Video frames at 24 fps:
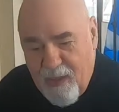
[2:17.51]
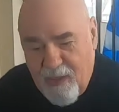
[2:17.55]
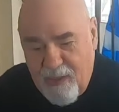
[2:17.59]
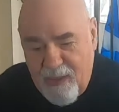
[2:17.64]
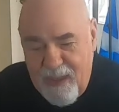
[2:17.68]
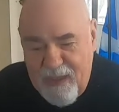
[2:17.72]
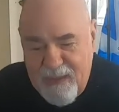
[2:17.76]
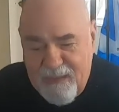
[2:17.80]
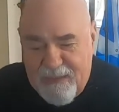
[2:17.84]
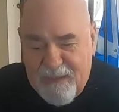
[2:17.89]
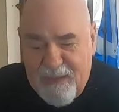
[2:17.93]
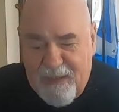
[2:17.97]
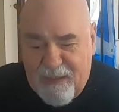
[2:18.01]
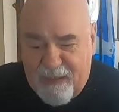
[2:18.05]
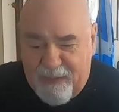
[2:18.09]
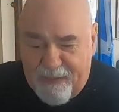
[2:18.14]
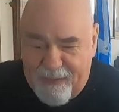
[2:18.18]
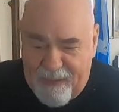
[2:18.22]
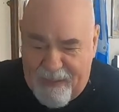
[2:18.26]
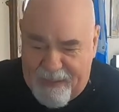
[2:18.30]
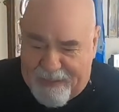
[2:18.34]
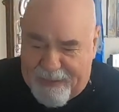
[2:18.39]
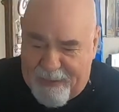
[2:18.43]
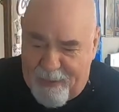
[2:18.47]
Let's
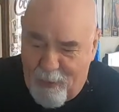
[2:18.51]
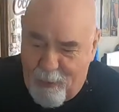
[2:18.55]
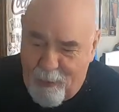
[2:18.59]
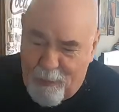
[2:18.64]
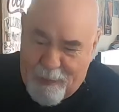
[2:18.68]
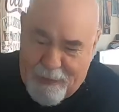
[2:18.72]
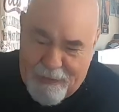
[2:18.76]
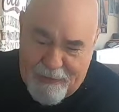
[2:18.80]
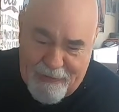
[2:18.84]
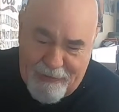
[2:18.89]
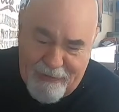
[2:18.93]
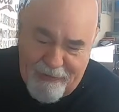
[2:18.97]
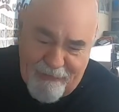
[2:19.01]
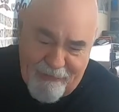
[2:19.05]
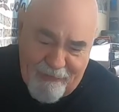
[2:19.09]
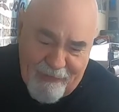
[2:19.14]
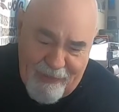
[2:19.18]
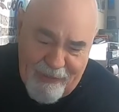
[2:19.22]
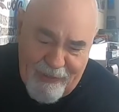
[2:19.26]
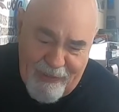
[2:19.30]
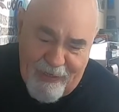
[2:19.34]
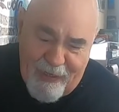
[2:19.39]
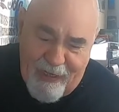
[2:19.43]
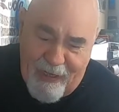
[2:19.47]
crack it open
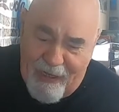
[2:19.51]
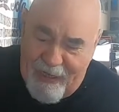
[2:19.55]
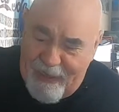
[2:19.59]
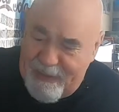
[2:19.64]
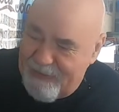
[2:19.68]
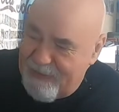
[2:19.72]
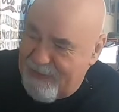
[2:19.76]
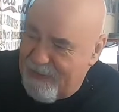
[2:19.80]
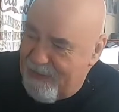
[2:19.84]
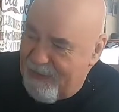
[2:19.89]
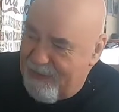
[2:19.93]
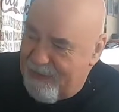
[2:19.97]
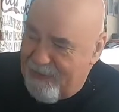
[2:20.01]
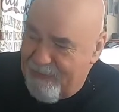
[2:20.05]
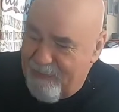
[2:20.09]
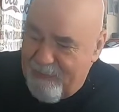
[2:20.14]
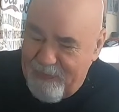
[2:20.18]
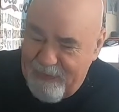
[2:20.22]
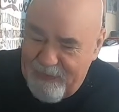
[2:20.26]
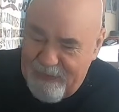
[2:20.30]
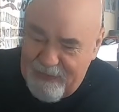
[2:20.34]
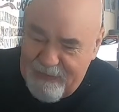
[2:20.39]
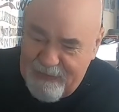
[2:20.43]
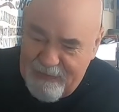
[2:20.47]
rather than listening to
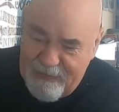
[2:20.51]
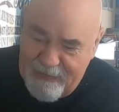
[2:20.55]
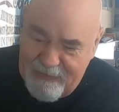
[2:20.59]
me.